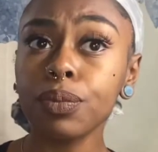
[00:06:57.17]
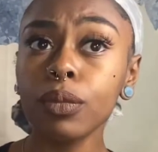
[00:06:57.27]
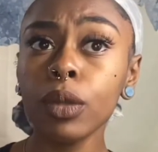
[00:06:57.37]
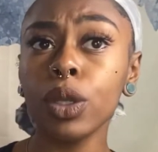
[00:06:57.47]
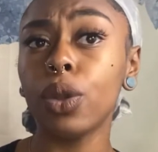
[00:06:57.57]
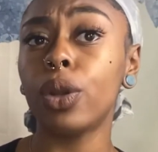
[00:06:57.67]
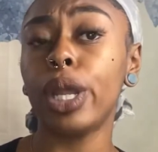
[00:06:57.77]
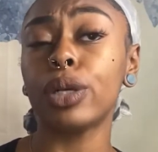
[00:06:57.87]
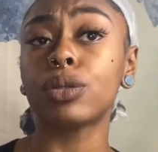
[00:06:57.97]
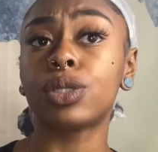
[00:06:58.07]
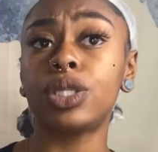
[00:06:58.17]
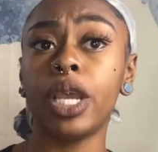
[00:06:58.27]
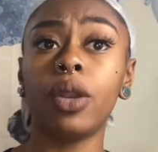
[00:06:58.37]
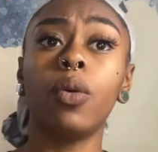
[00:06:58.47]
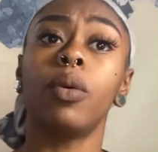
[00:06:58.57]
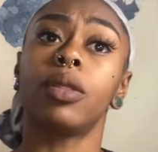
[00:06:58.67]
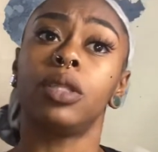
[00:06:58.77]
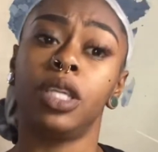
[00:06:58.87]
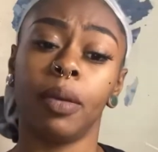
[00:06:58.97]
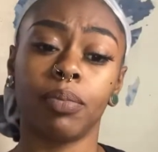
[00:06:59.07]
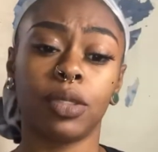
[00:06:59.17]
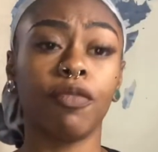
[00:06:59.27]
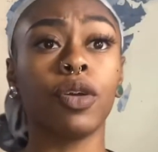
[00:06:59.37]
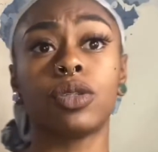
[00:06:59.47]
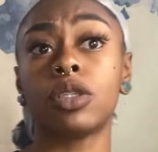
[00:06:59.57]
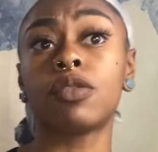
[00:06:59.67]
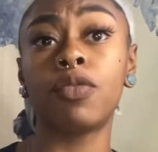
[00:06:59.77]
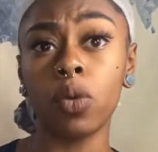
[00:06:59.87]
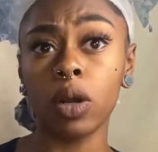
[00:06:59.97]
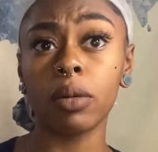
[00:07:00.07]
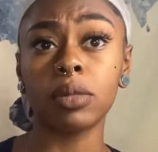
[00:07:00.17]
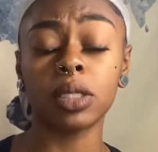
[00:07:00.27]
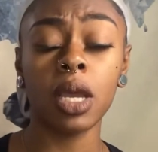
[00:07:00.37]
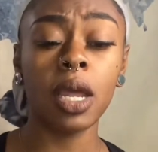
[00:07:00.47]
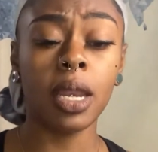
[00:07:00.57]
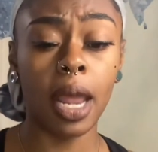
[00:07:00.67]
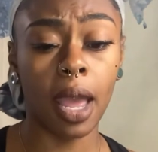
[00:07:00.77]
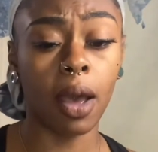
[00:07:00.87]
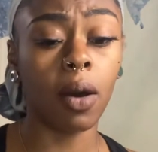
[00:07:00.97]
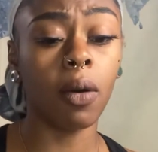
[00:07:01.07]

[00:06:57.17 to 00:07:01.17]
your nails sit with tips versus forms. Now,